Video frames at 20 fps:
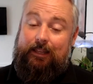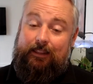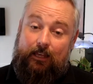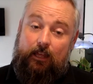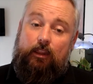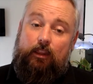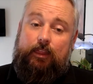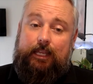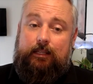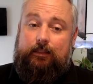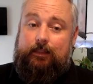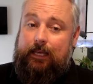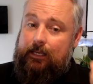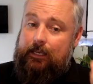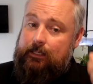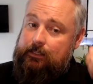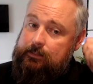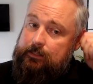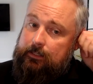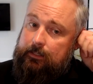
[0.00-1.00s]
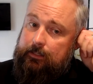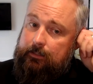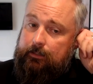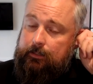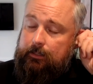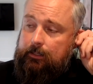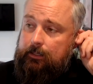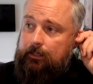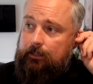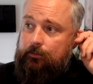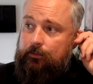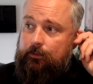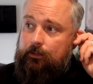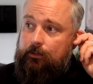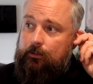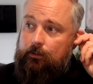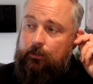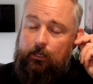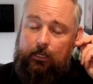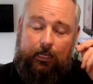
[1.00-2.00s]
And I think that's
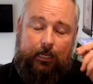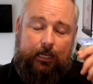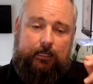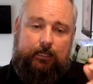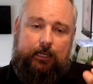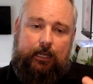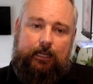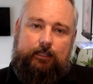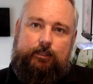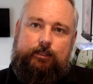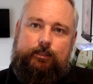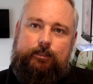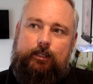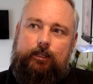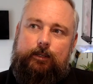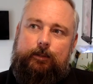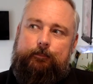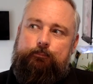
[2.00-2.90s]
it's